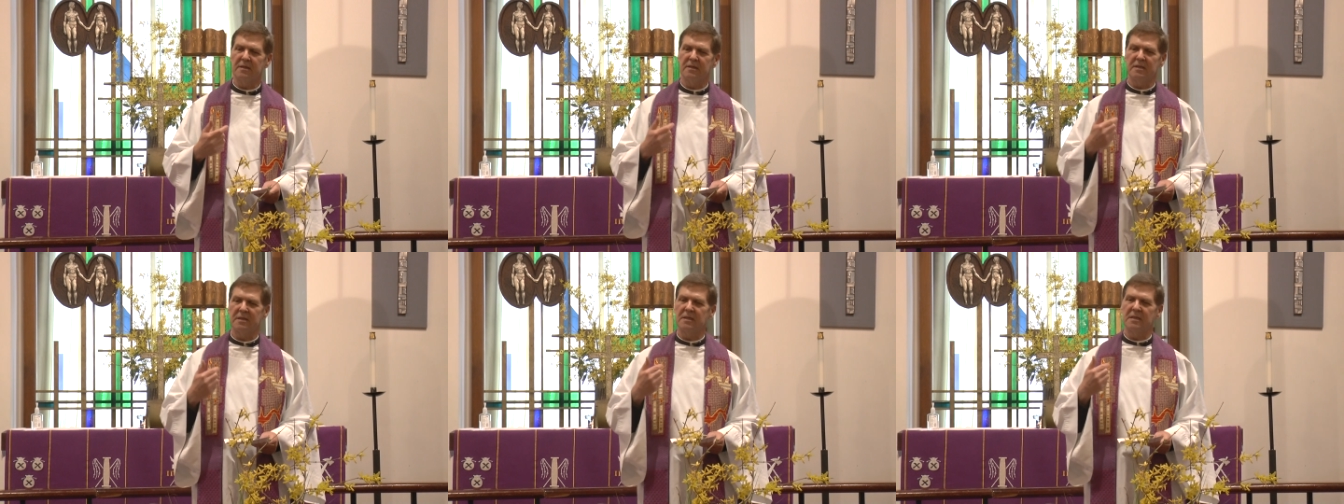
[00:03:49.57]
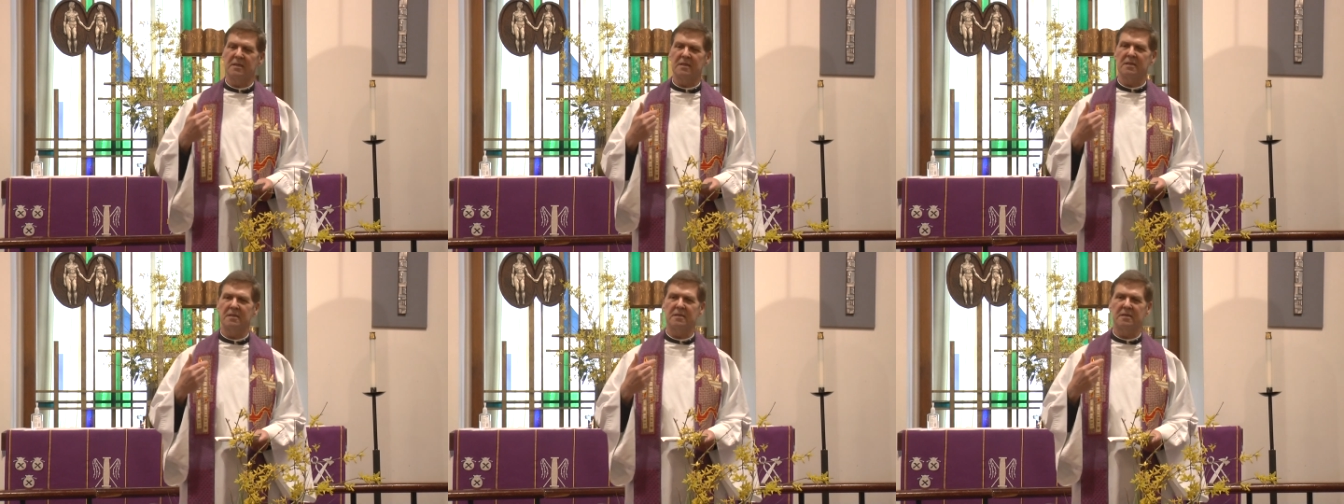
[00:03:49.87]

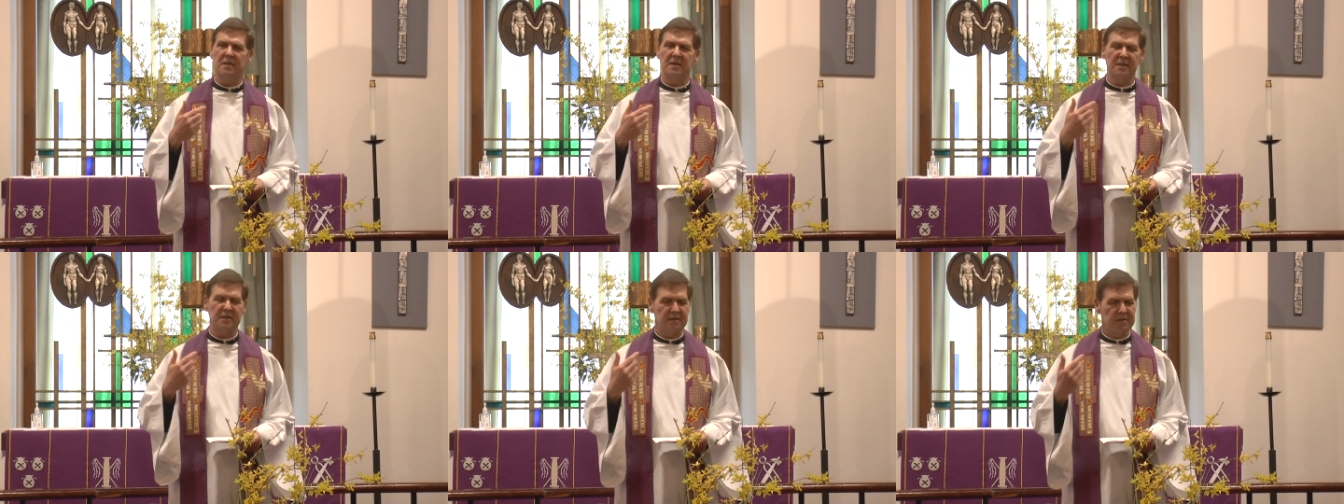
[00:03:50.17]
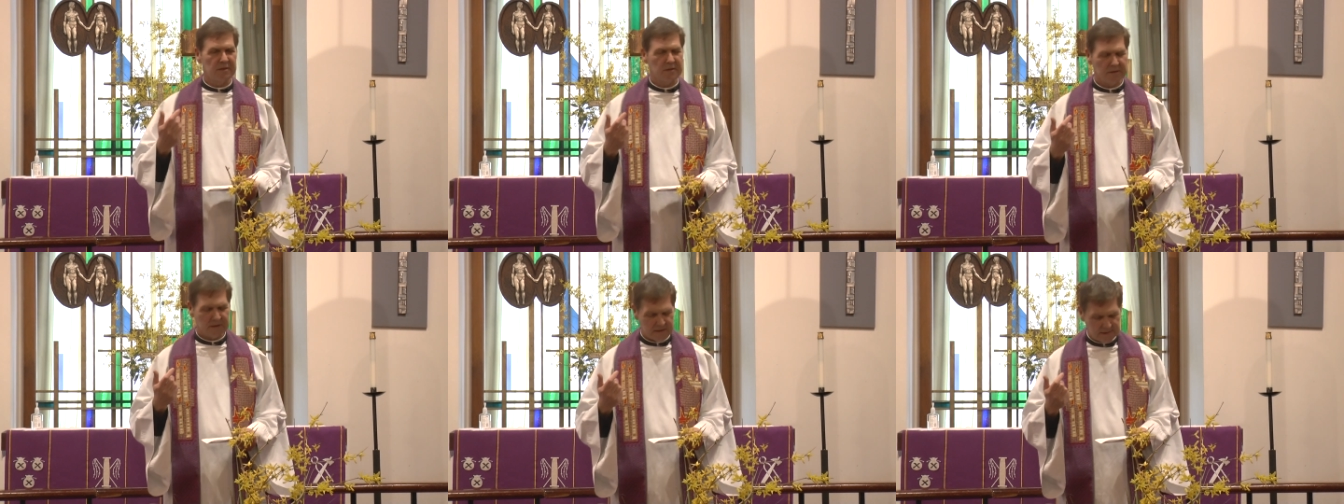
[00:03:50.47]
the
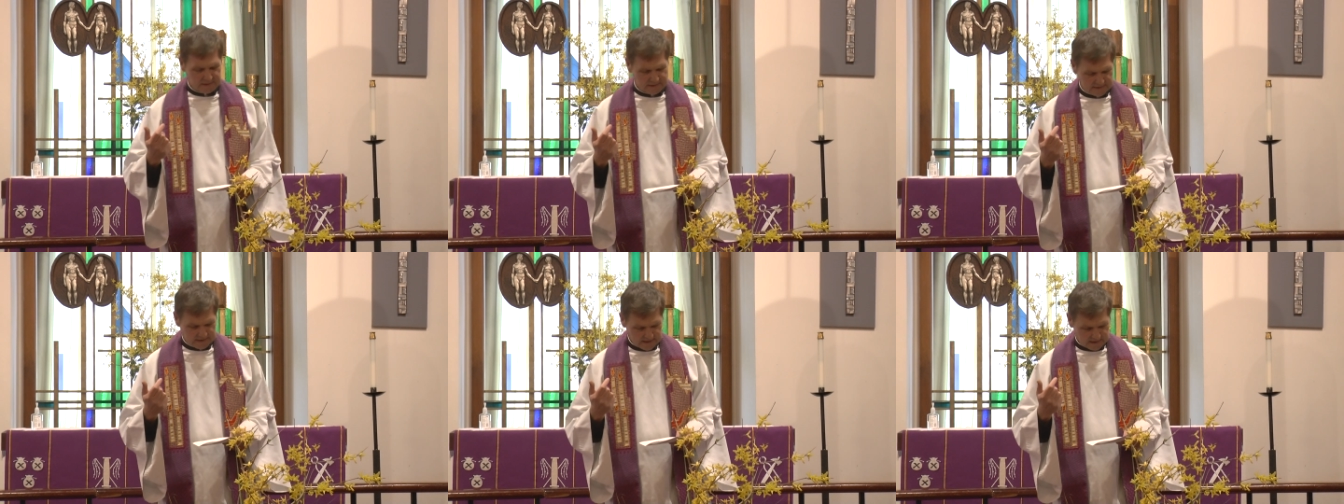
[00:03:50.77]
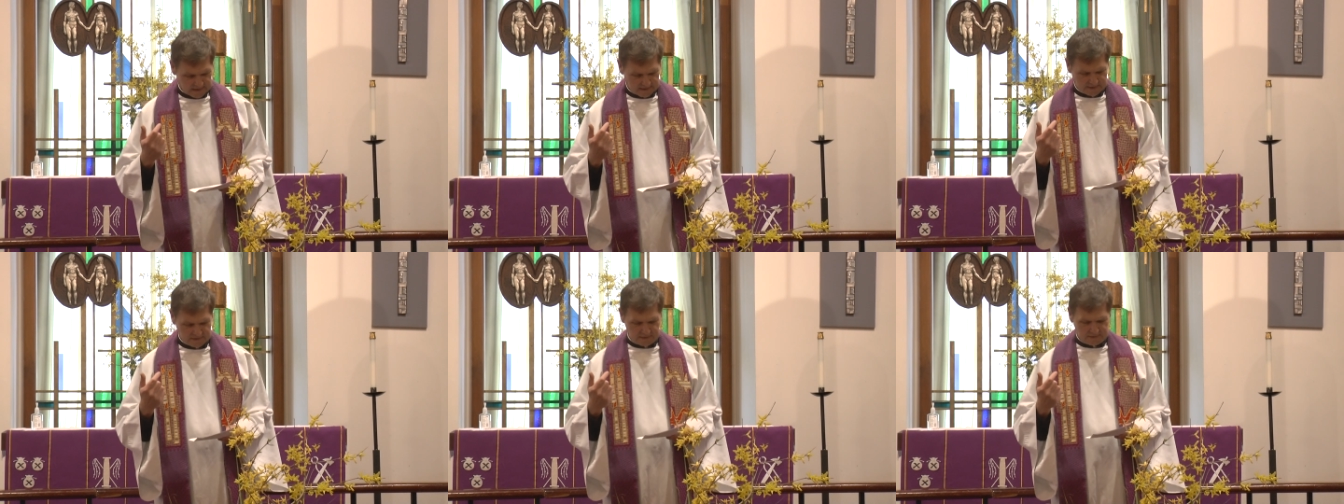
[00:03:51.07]
attorney
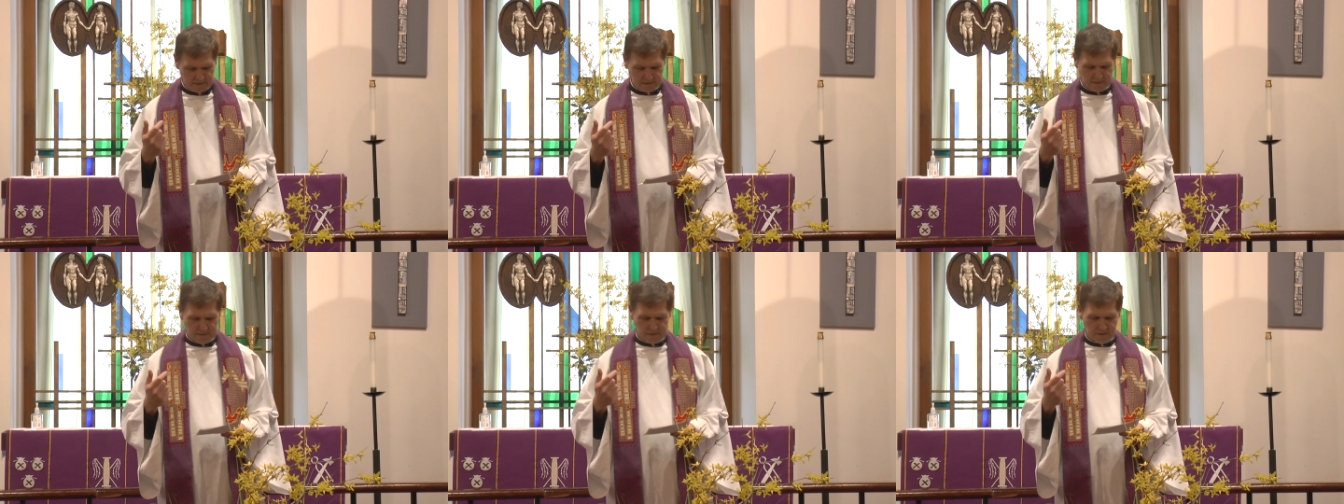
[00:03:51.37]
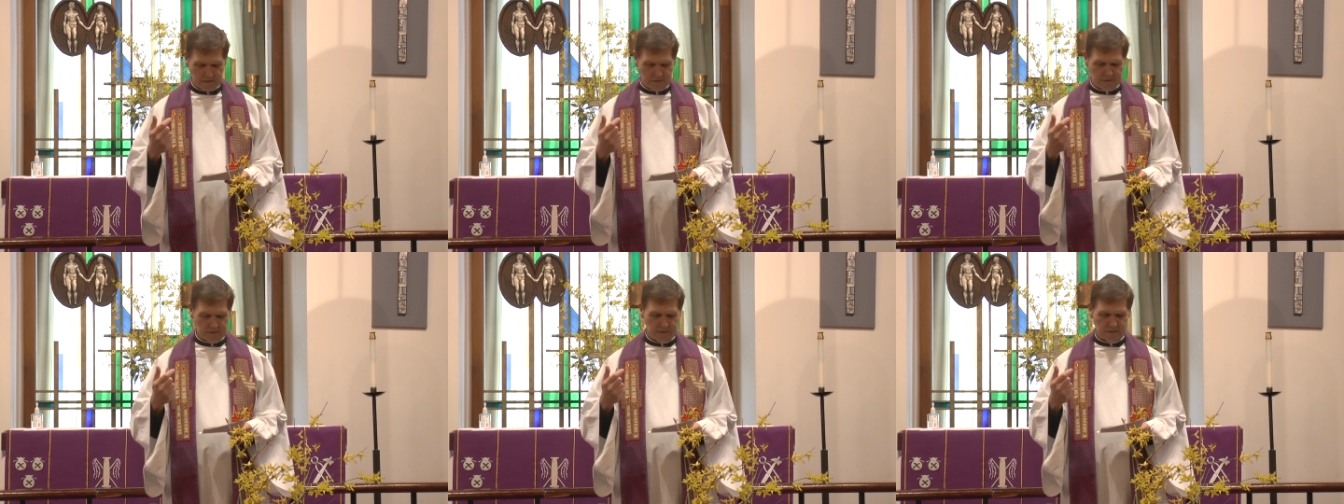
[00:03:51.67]
says to
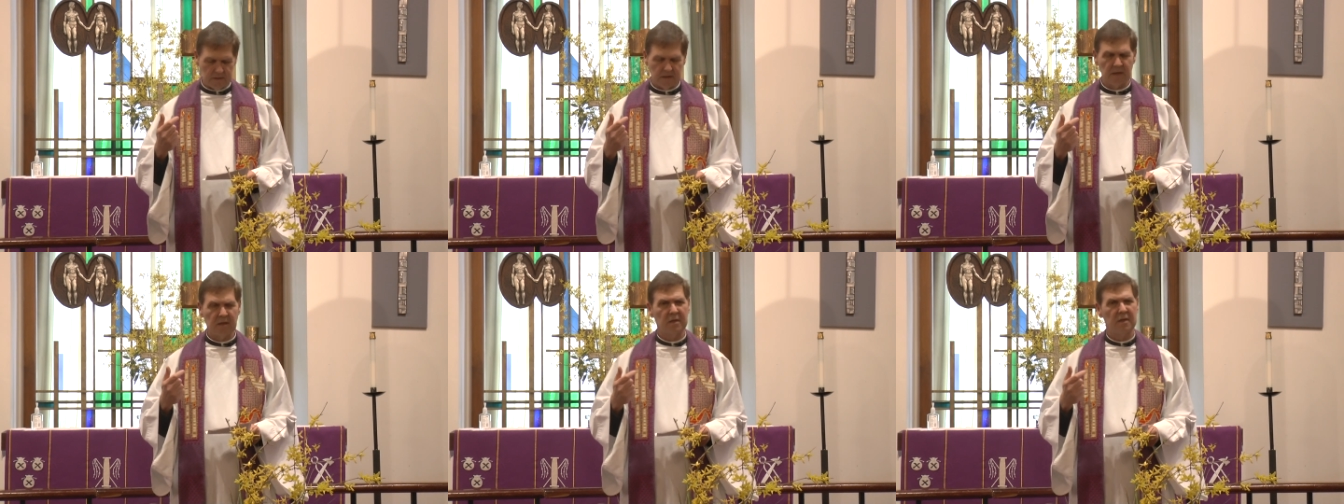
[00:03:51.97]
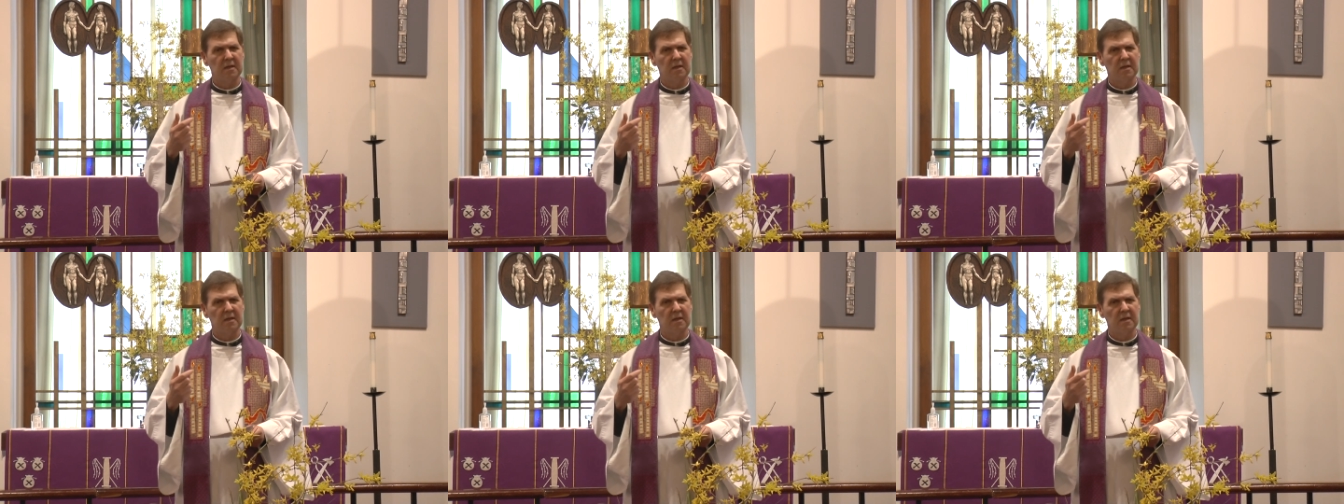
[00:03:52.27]
her,